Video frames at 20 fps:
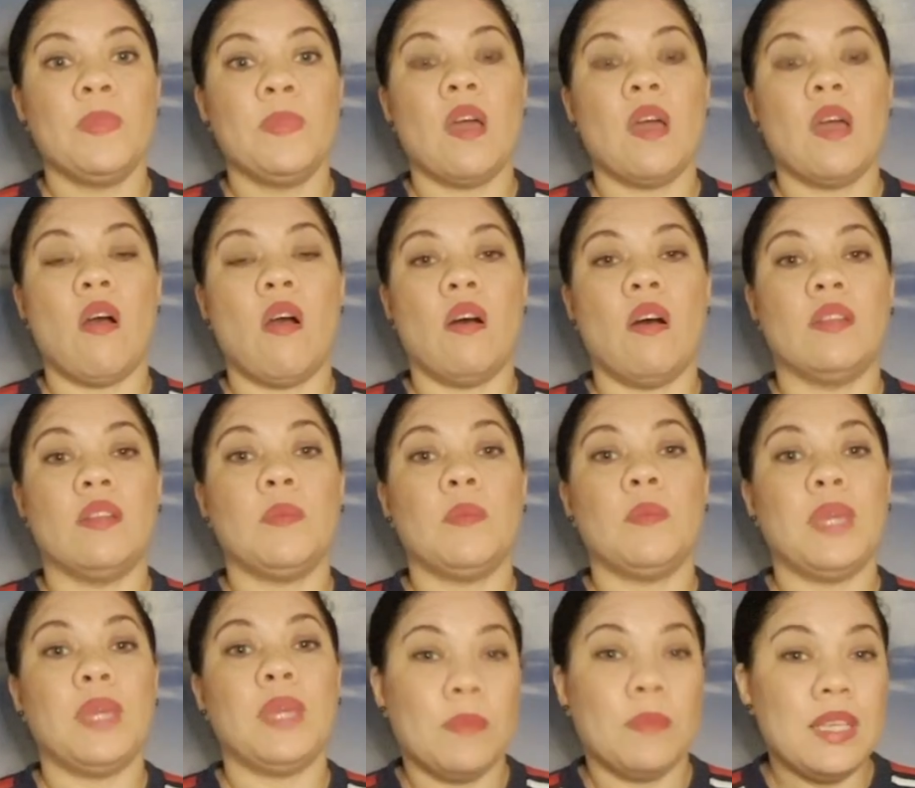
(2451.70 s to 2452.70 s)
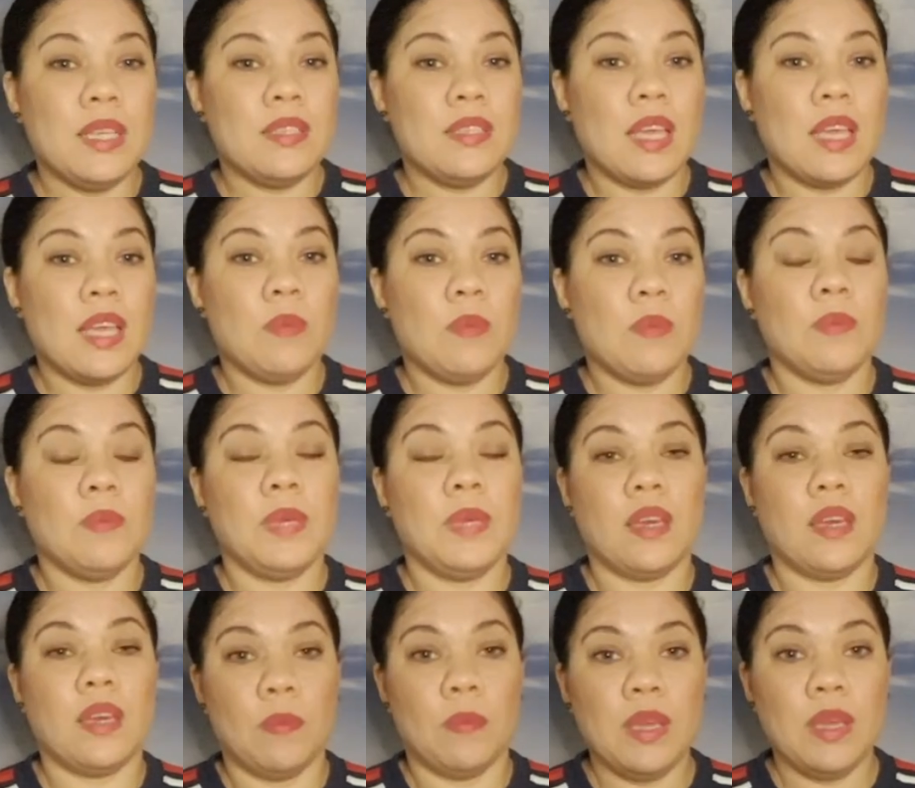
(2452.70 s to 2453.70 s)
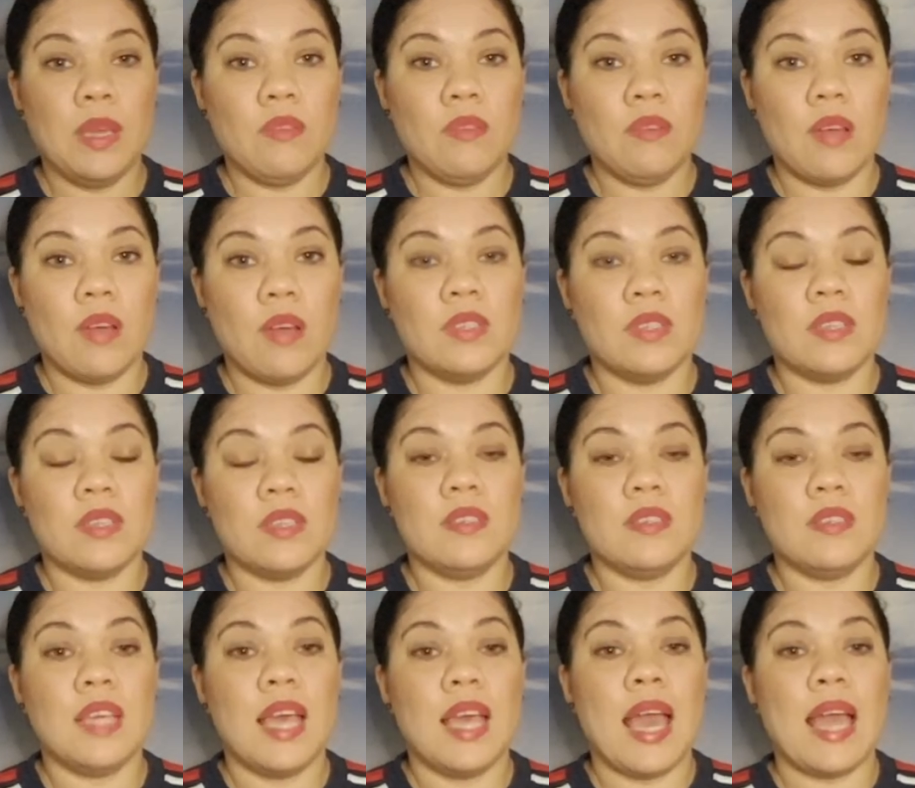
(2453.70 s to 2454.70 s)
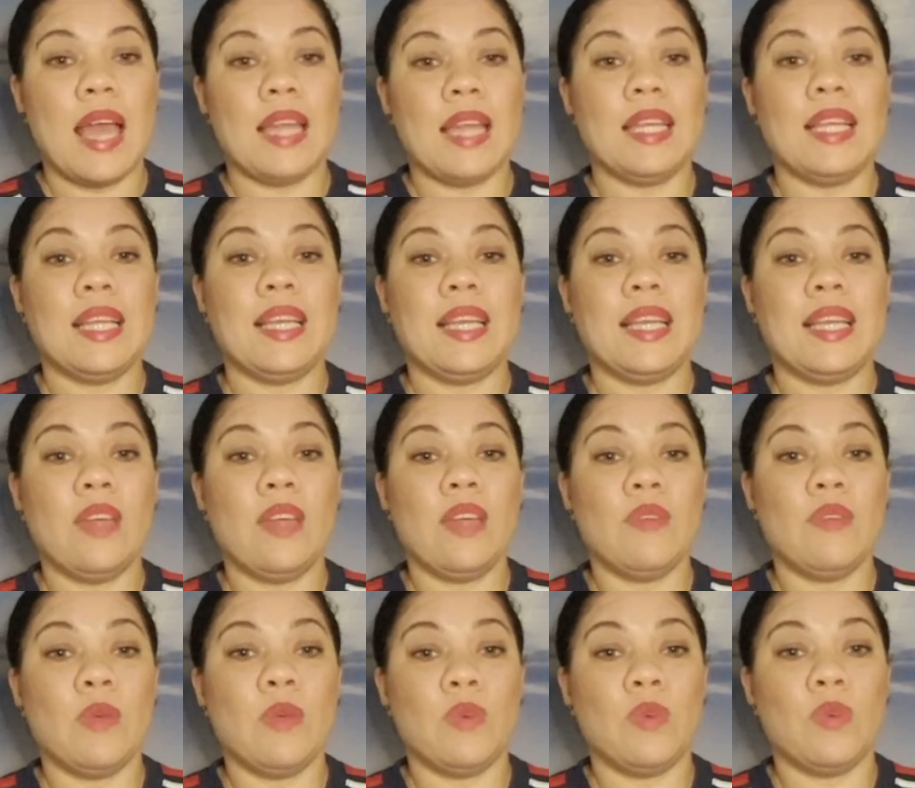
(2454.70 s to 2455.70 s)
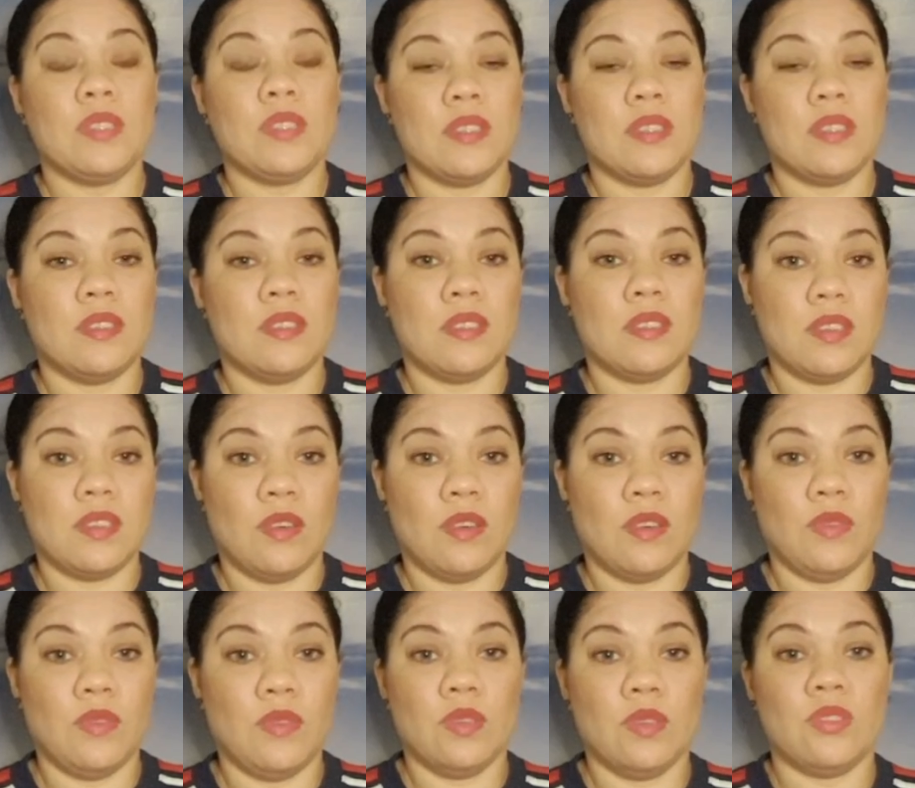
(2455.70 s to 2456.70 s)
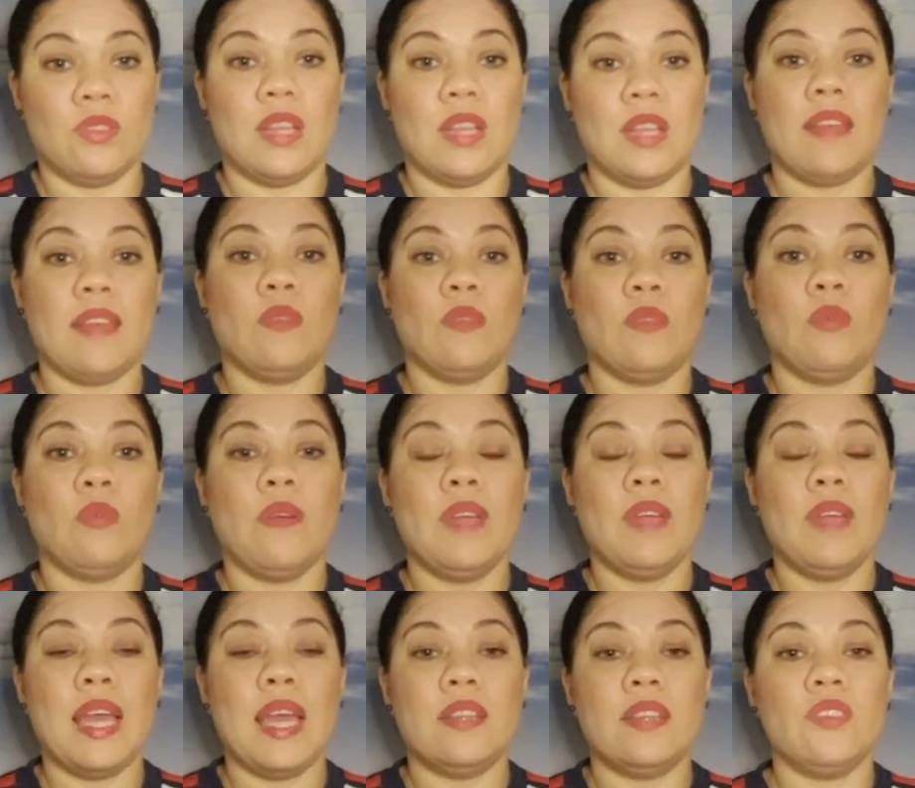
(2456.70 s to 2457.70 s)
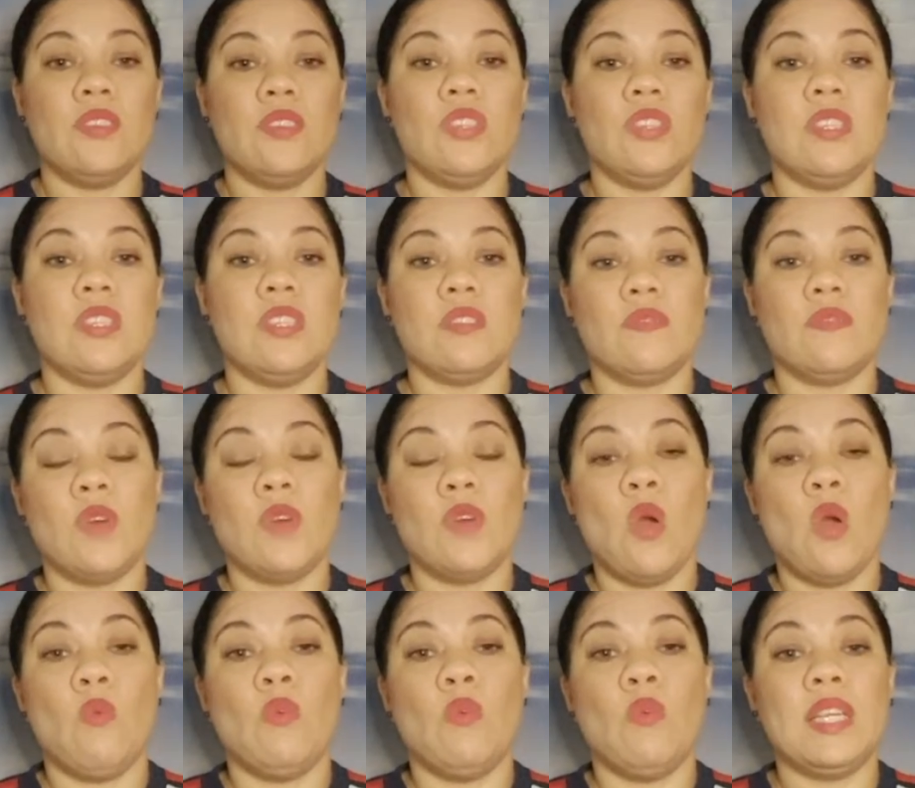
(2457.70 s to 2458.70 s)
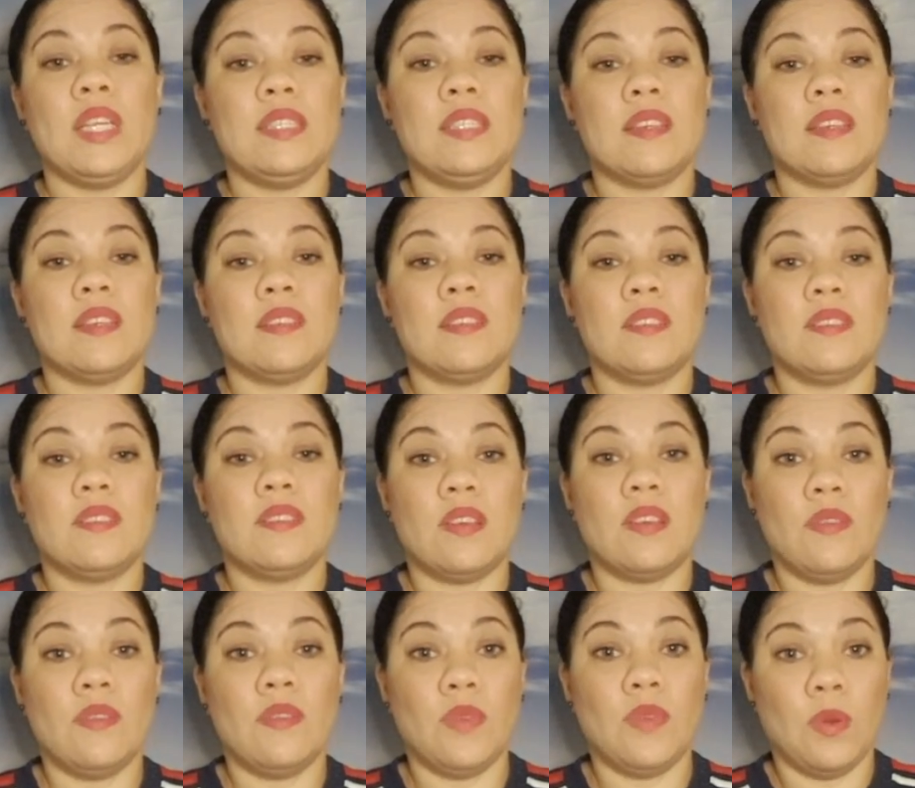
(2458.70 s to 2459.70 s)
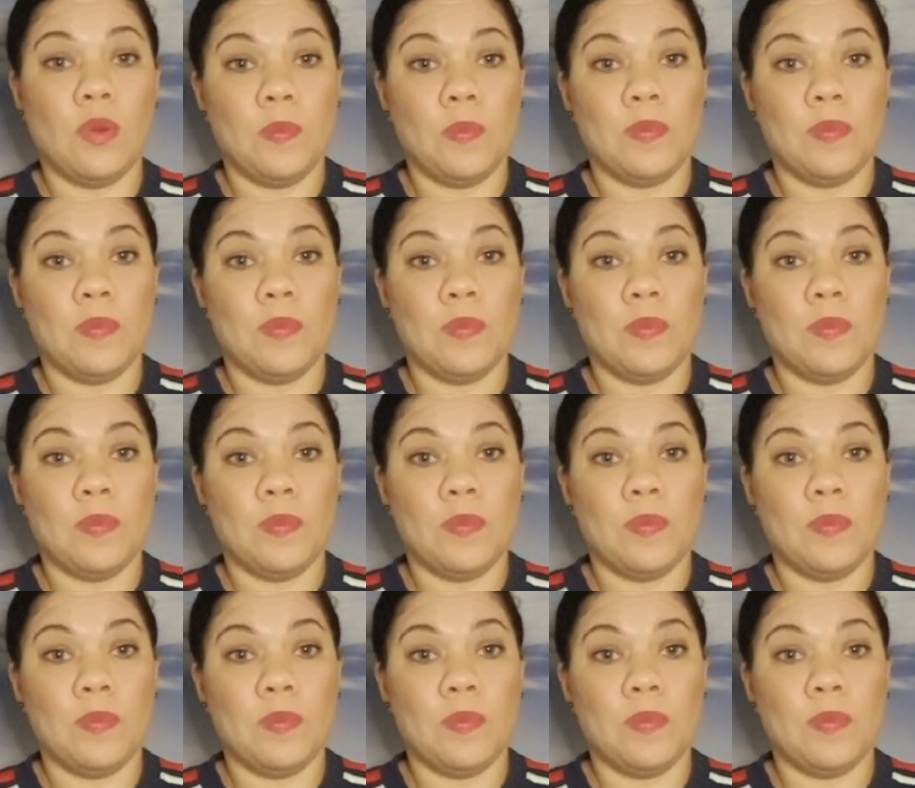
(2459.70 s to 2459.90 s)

on becoming stable, becoming grounded, and clearing what doesn't serve you. So like the worry energies of what it doesn't serve you.